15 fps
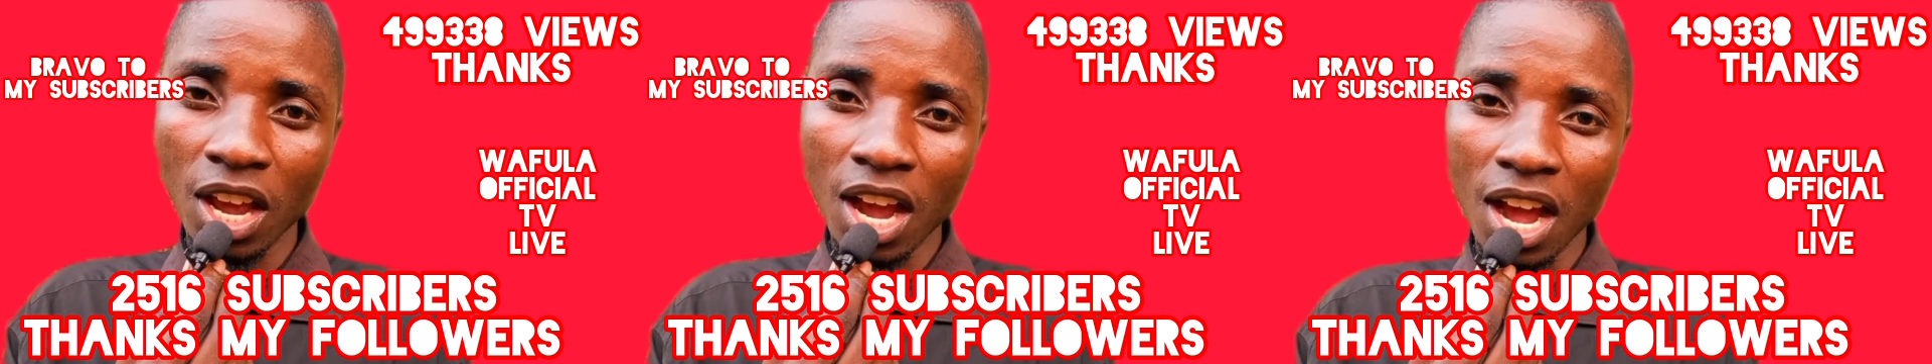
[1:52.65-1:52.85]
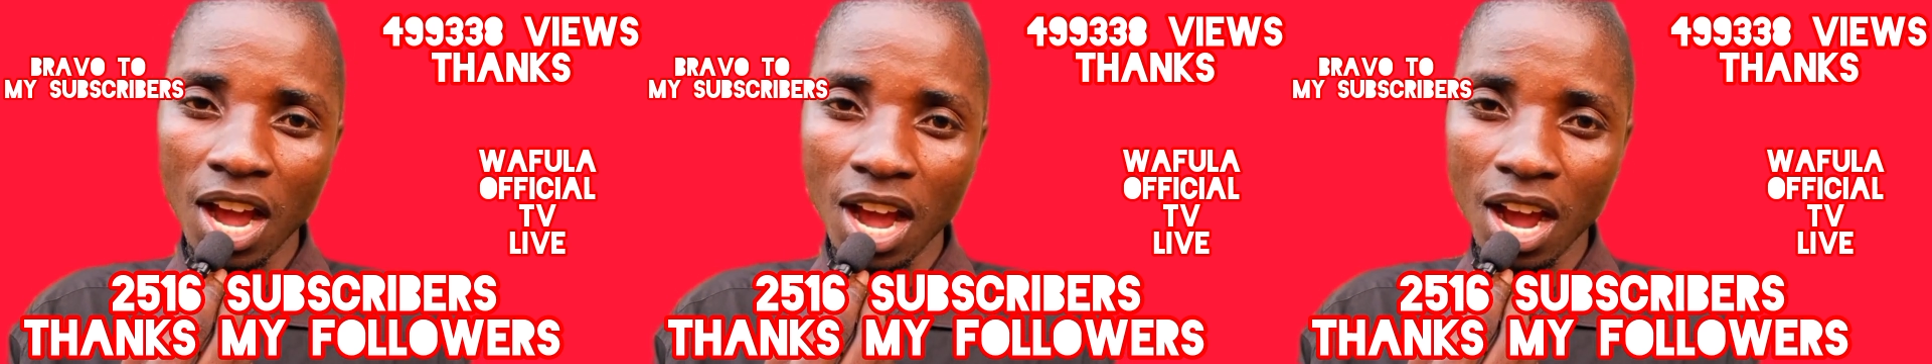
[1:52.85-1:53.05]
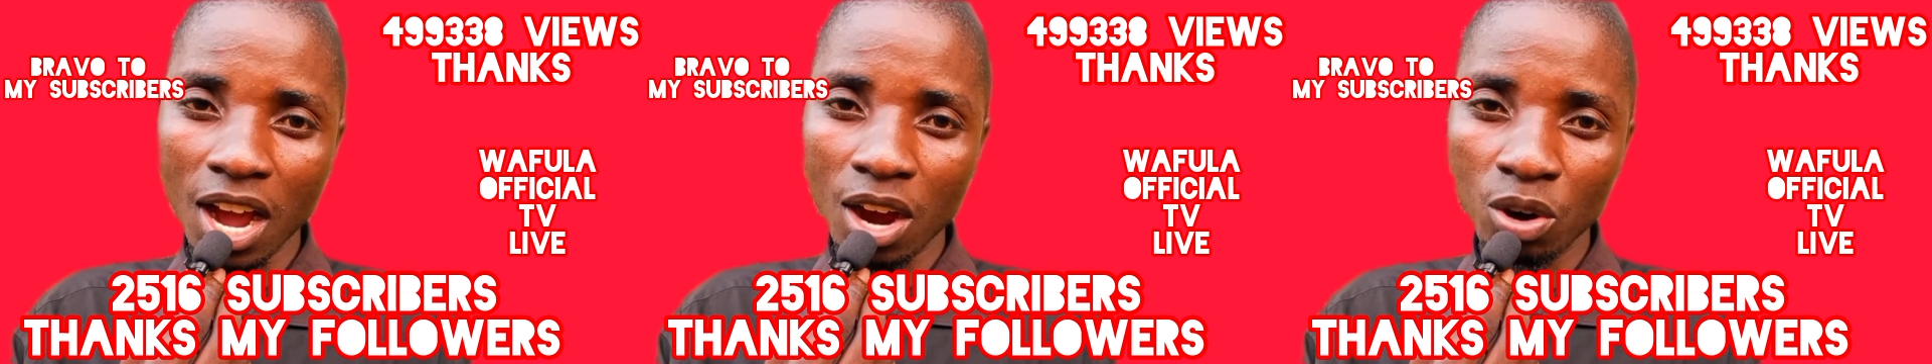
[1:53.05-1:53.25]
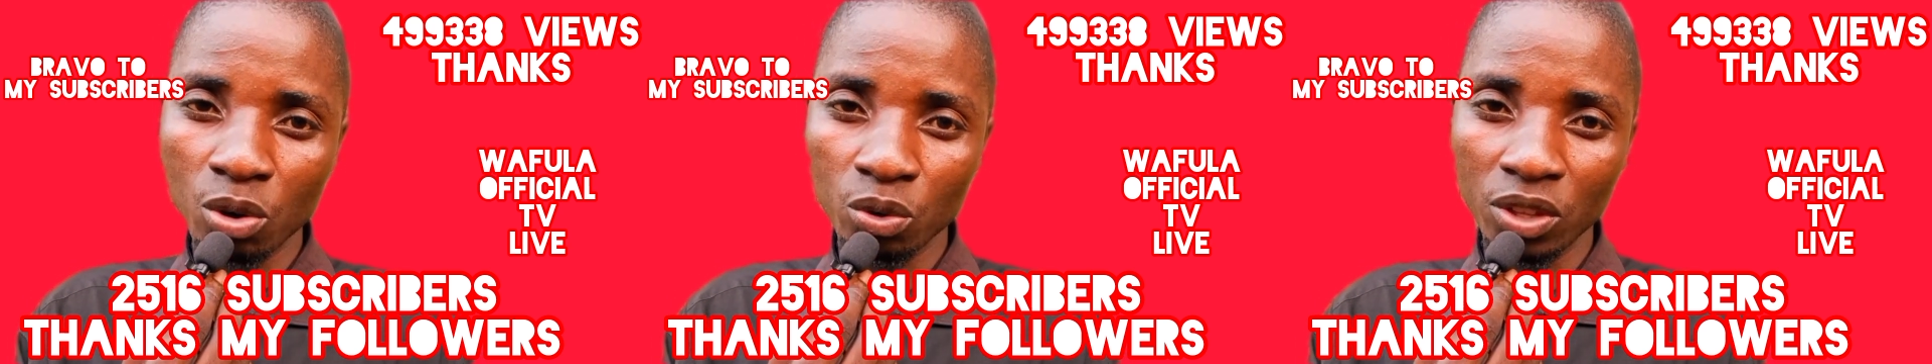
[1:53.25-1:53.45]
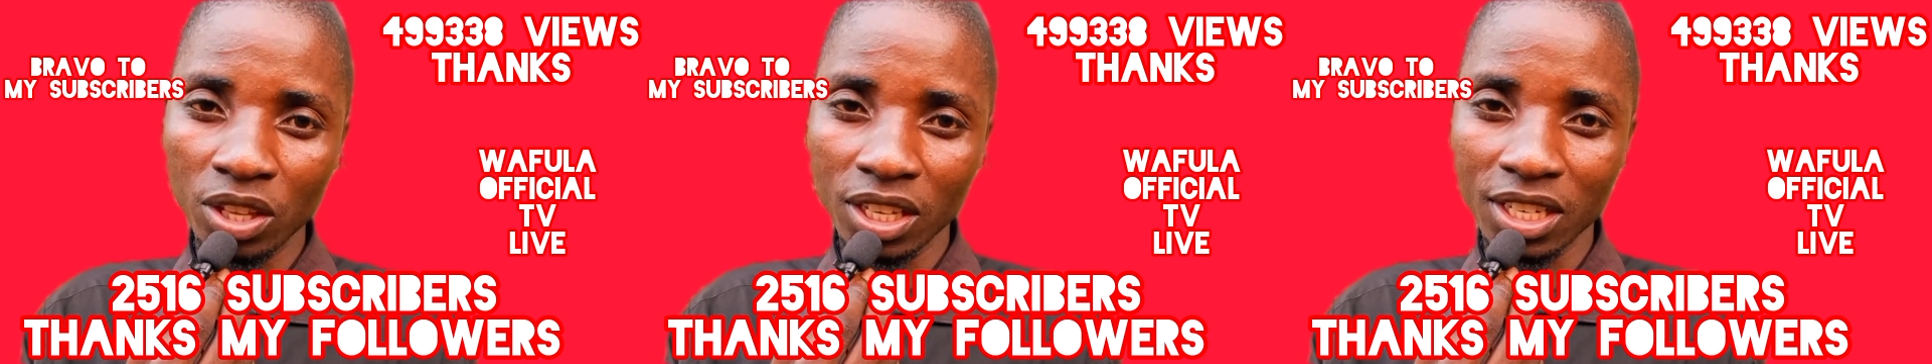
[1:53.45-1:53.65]

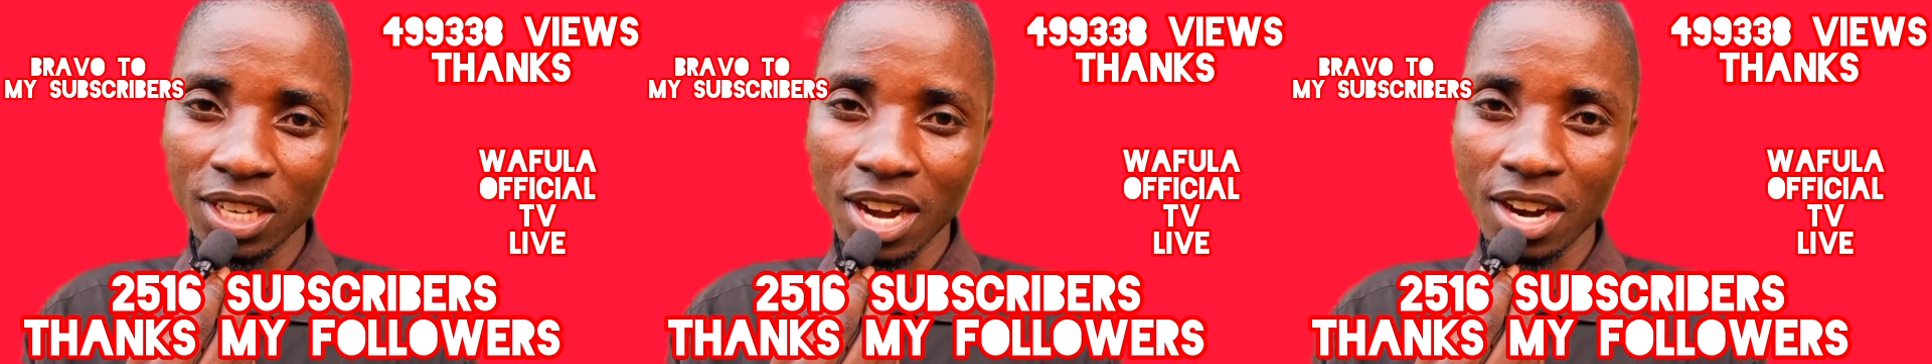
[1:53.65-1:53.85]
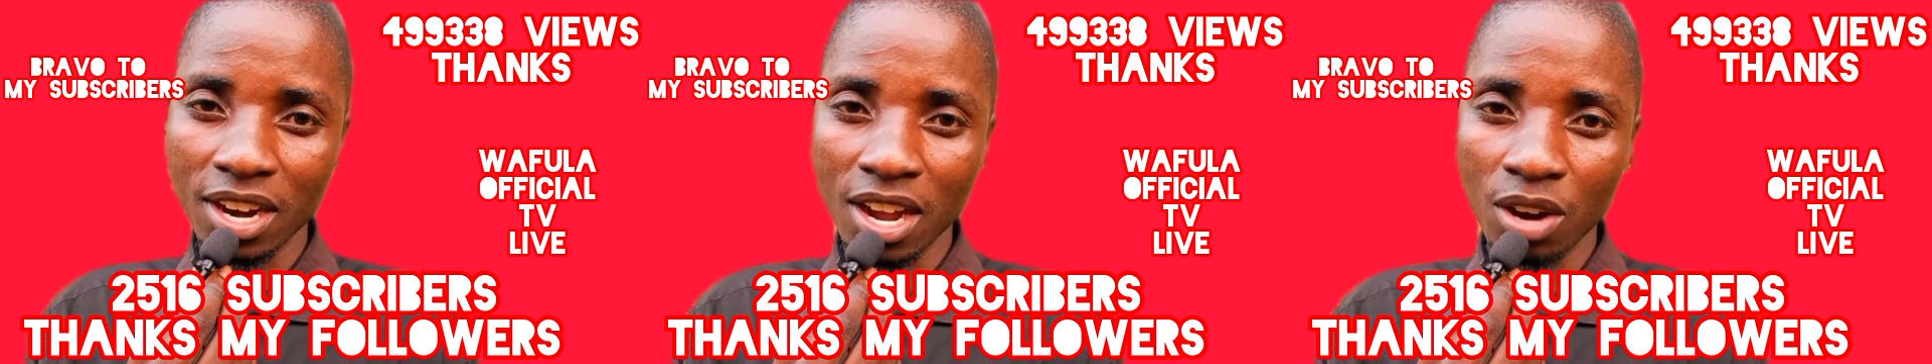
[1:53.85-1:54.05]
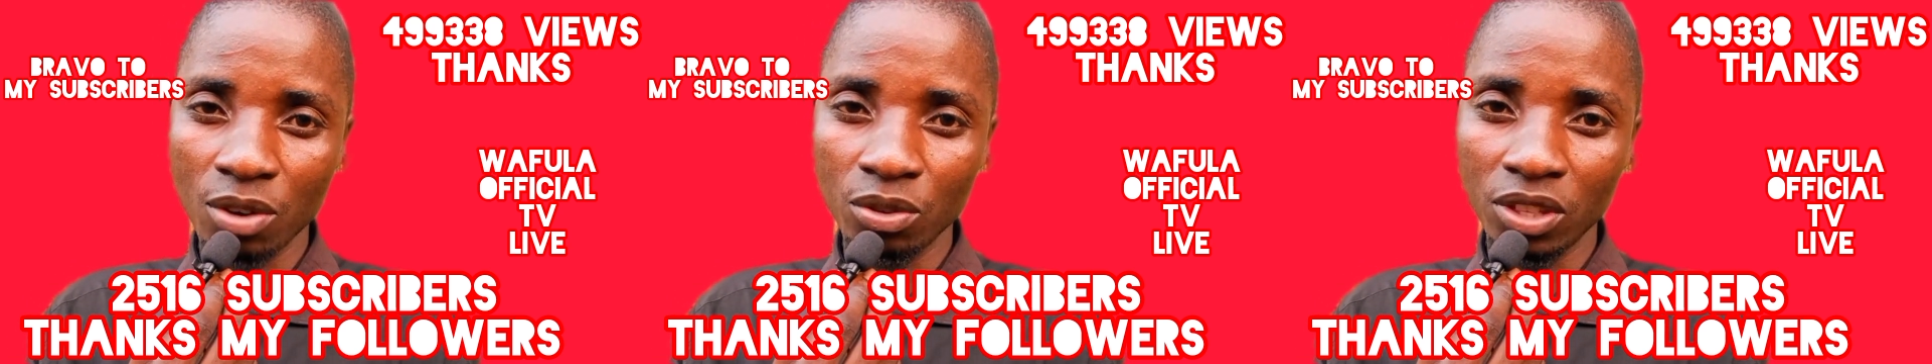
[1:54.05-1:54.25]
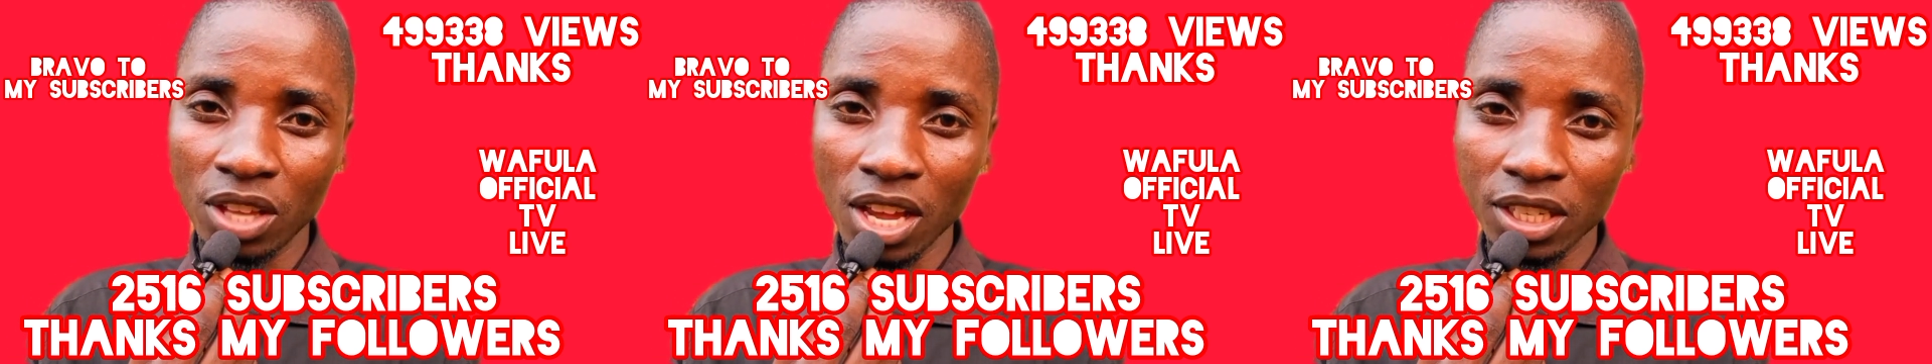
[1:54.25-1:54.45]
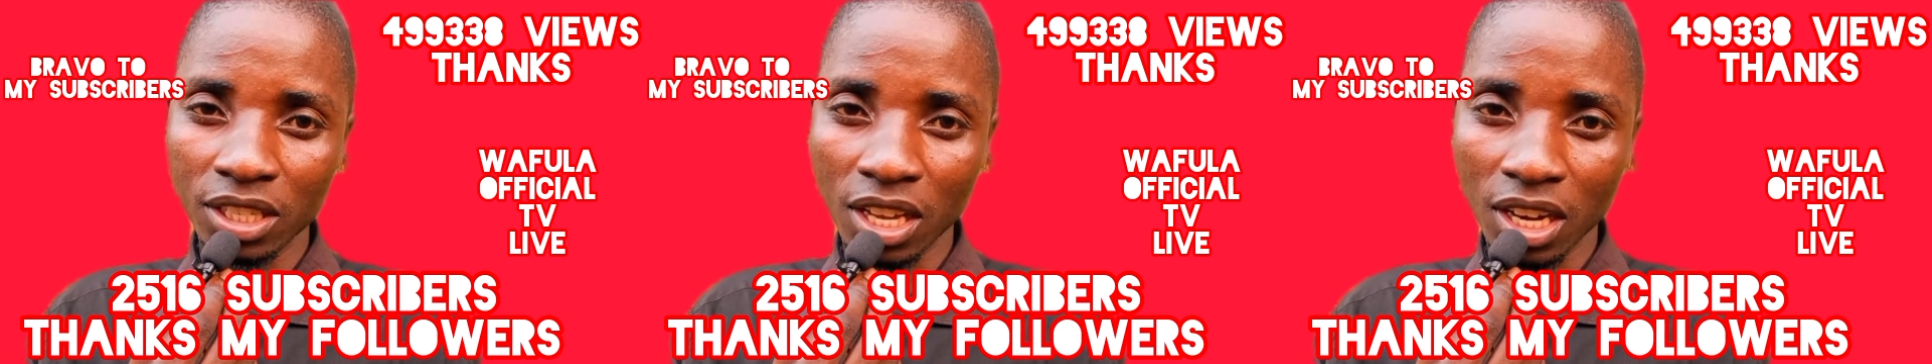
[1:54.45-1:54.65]
how they carry out
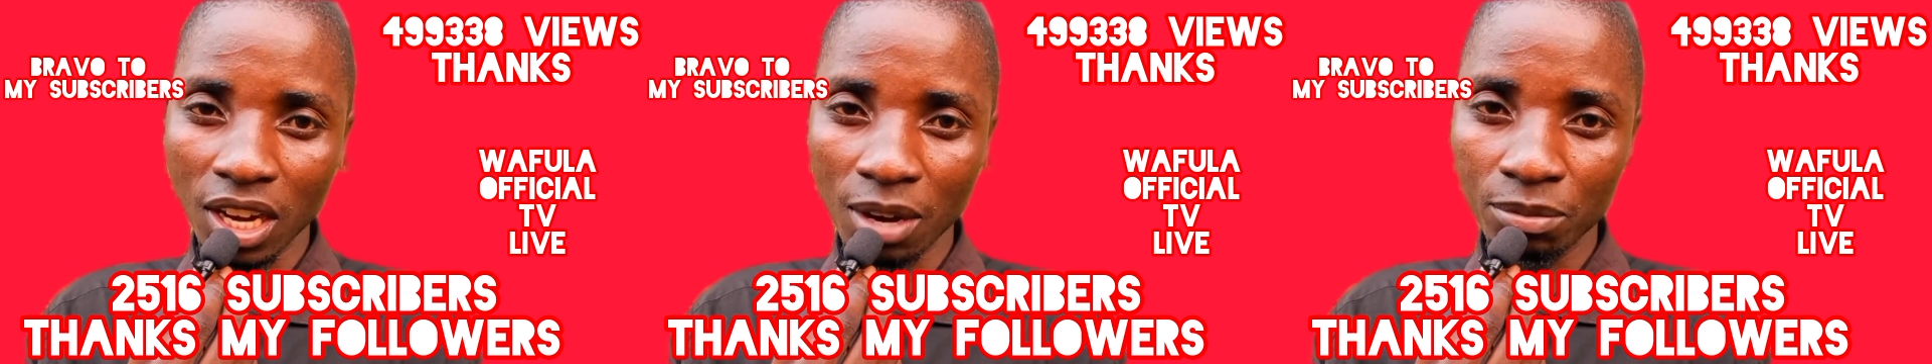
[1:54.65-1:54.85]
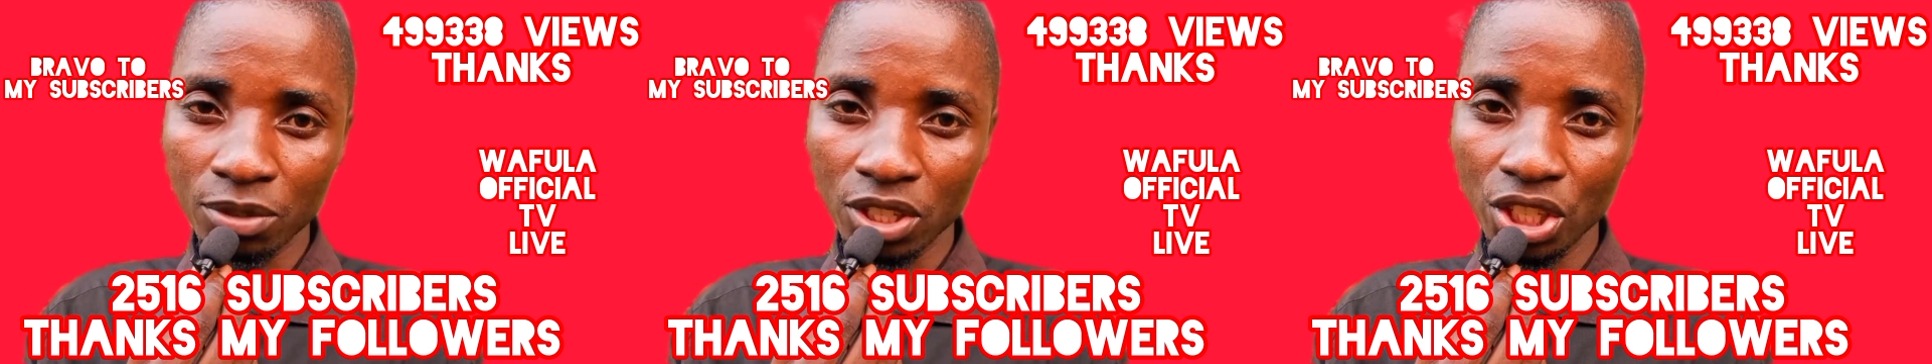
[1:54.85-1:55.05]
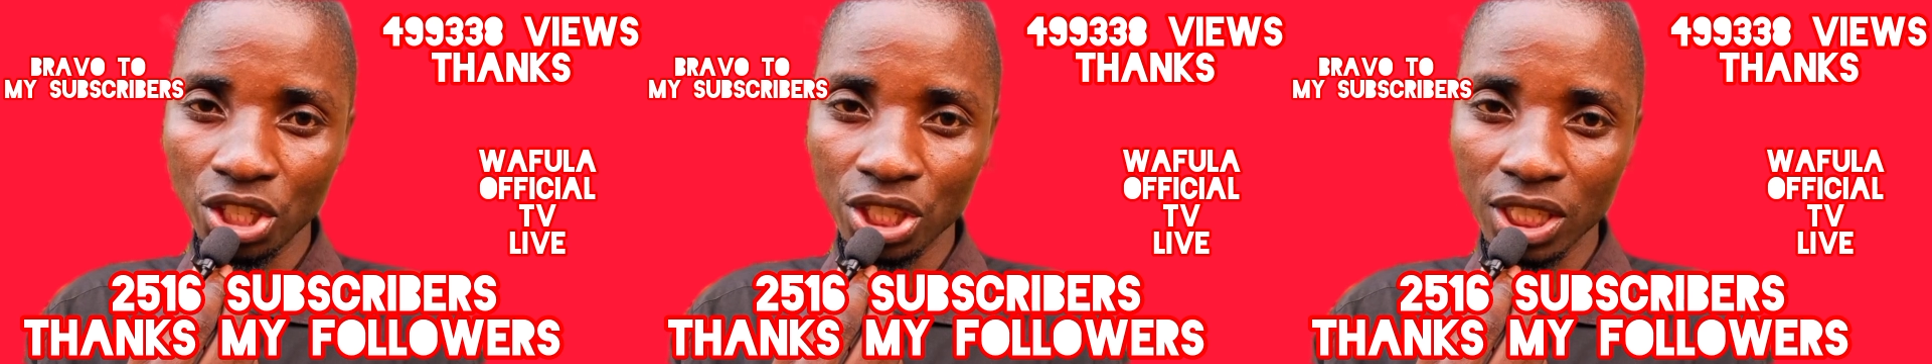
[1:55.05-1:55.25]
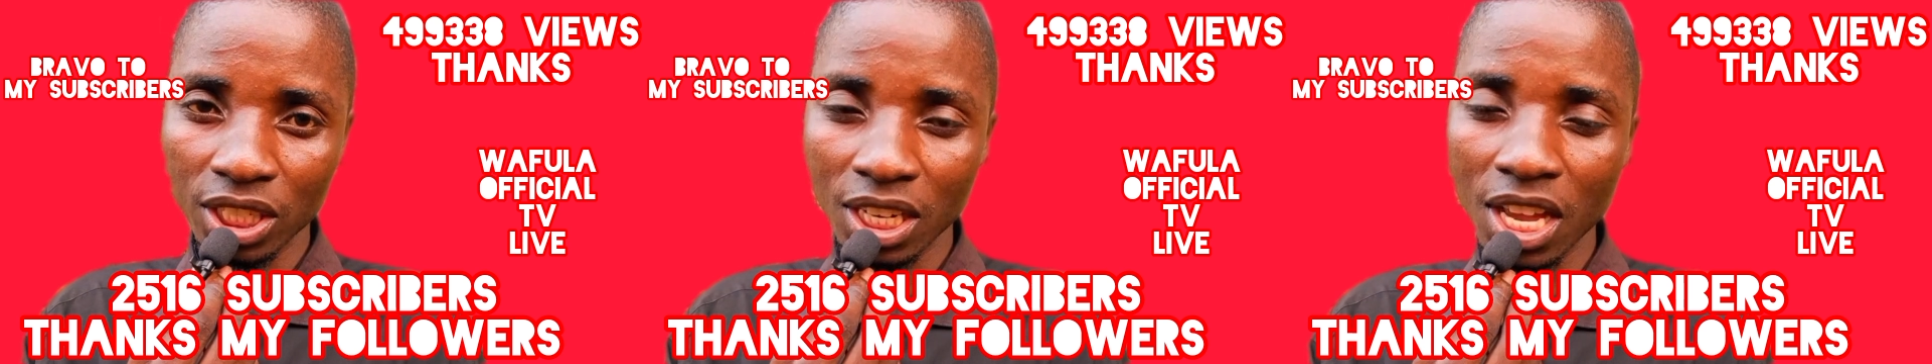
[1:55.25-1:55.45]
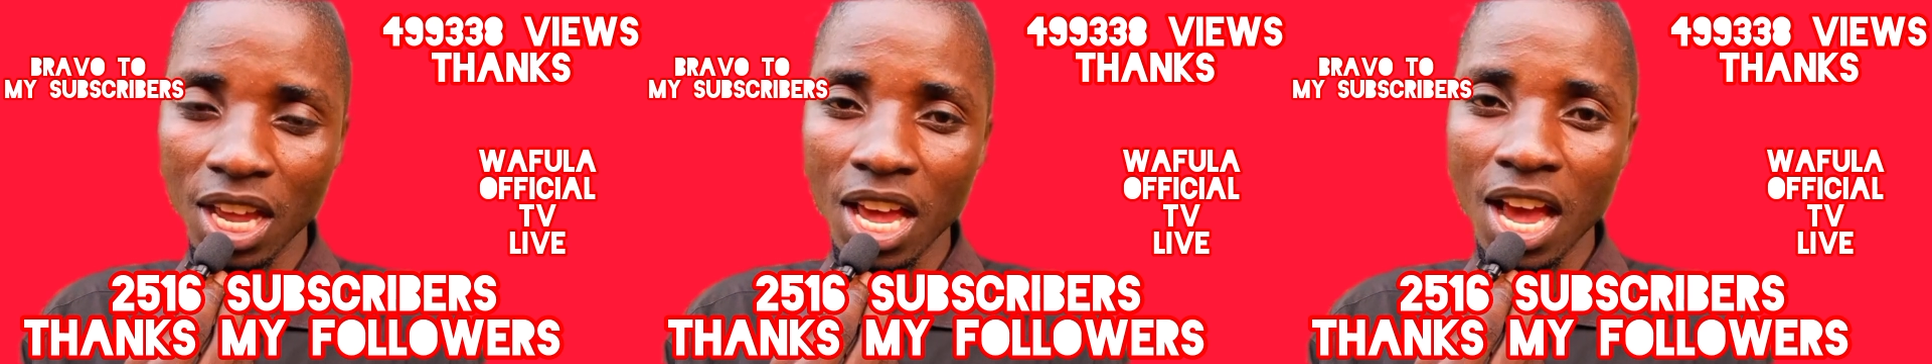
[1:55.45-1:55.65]
their circumcision,